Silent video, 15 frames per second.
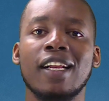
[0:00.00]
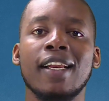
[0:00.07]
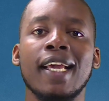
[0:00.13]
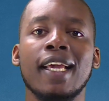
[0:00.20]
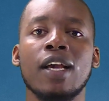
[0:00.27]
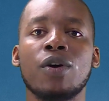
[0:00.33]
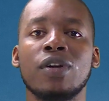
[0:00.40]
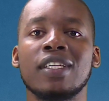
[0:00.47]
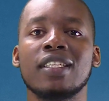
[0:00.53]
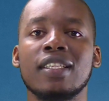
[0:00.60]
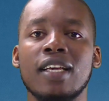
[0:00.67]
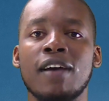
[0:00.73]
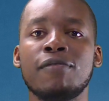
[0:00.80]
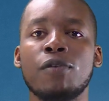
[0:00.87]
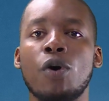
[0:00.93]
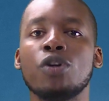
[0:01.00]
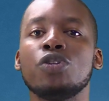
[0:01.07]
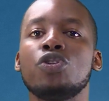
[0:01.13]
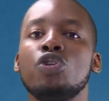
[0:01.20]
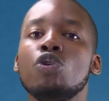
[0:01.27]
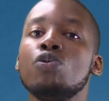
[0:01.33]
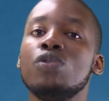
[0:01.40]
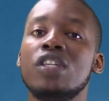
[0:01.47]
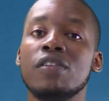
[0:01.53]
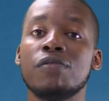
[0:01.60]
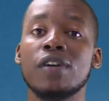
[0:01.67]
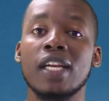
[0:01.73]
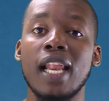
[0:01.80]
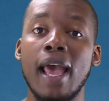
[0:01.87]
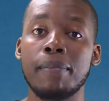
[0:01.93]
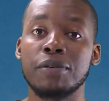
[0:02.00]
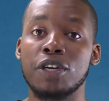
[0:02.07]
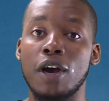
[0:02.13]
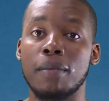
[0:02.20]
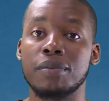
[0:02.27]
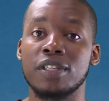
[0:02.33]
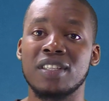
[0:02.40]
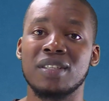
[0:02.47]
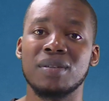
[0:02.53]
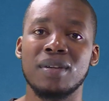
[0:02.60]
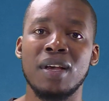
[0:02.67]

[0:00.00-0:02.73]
clicking on stuff on 2 different laptops?